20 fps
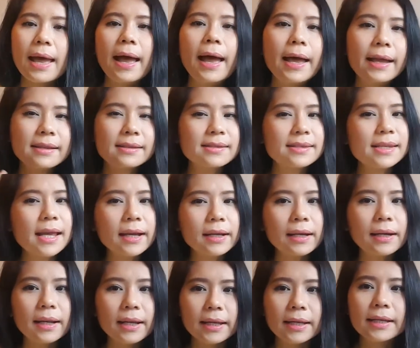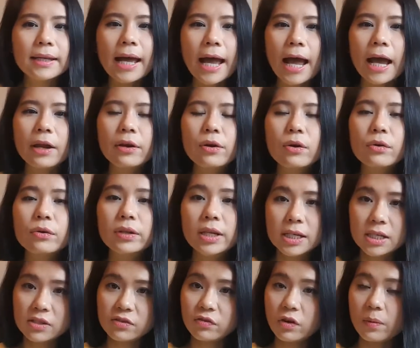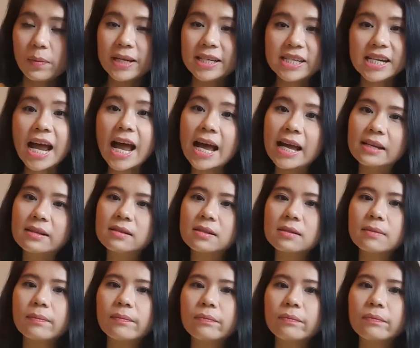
And secondly, I do this for my child,